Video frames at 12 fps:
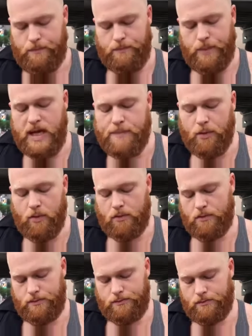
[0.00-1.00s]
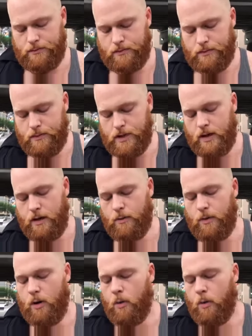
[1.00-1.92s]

people that are,